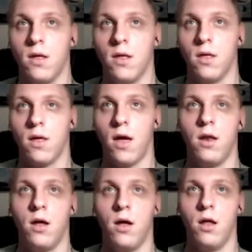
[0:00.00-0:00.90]

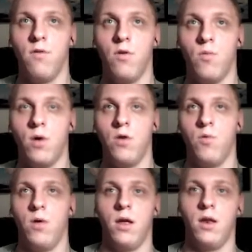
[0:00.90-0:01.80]
Kinda if you were
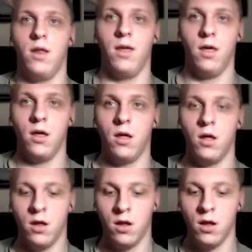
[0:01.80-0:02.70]
doing the
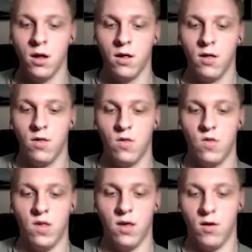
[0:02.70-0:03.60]

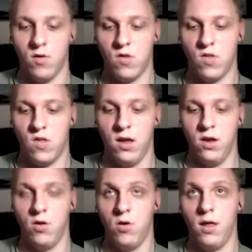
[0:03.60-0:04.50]

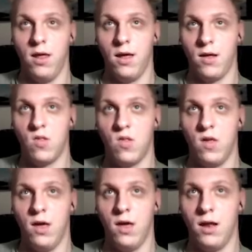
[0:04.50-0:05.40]
crc.exe
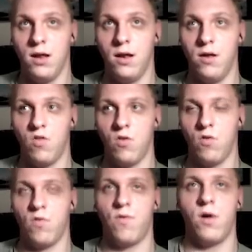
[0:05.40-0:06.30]
and then the
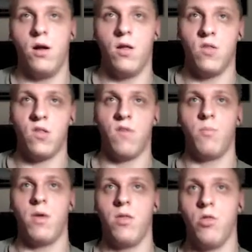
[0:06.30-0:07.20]
source file, as I've
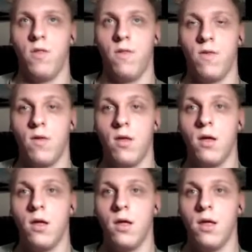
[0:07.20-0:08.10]
mentioned
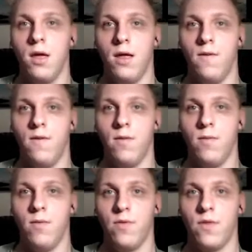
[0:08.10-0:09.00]
in
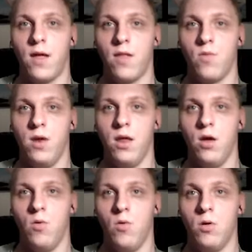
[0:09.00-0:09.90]
that video,